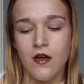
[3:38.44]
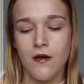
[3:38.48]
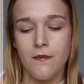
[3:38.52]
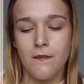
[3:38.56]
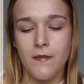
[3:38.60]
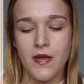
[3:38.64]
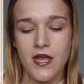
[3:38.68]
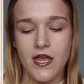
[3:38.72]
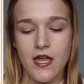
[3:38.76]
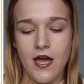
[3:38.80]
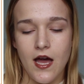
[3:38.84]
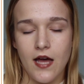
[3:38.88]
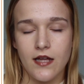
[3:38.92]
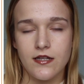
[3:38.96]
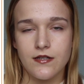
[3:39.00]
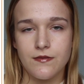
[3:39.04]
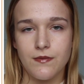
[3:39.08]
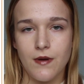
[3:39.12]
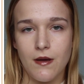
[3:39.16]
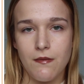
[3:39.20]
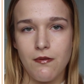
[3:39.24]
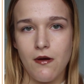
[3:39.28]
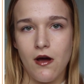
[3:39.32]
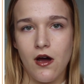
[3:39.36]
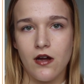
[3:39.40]
Me and
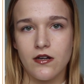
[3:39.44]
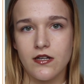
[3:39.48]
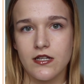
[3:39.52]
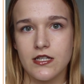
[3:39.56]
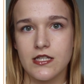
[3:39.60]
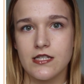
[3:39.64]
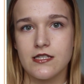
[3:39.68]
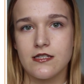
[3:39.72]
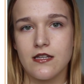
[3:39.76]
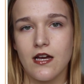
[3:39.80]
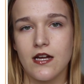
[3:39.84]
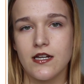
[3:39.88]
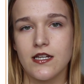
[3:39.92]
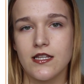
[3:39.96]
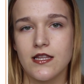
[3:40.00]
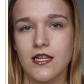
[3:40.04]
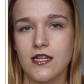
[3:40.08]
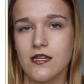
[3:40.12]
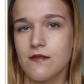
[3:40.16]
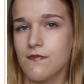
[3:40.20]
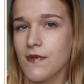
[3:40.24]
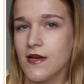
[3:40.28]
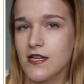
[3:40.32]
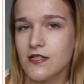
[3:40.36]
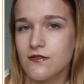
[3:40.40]
my partner decided
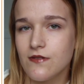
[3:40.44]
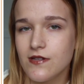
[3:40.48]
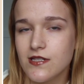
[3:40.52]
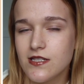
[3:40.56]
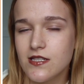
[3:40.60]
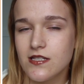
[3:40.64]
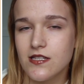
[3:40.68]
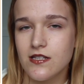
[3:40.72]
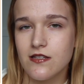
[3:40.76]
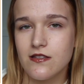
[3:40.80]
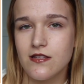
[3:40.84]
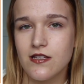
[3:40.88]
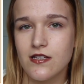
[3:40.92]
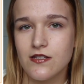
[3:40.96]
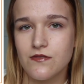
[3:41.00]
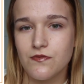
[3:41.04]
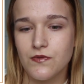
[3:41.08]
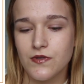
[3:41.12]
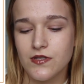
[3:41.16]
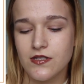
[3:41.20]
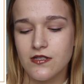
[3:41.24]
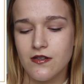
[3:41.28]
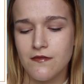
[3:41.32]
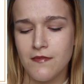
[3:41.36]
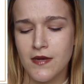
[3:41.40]
that the best way to do this
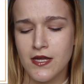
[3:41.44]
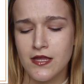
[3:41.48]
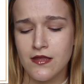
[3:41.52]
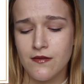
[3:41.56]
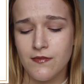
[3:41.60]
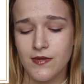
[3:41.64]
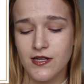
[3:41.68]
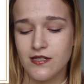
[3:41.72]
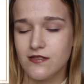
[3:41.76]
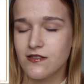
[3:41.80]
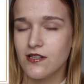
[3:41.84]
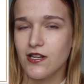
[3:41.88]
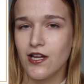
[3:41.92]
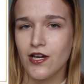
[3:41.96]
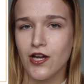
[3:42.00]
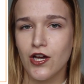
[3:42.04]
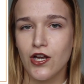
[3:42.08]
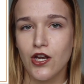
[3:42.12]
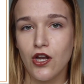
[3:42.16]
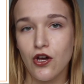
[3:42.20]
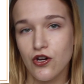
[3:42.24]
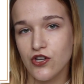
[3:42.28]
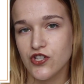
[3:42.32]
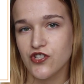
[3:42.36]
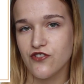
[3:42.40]
was to make them into like a
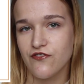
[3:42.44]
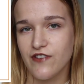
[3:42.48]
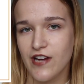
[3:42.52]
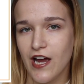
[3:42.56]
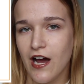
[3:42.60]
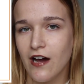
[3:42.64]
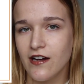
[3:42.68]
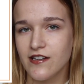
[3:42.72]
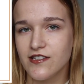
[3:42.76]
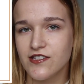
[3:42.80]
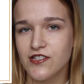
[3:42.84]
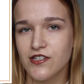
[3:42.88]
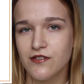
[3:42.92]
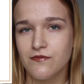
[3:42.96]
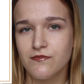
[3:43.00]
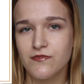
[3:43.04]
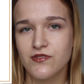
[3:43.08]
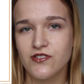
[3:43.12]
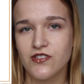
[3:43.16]
luxury item.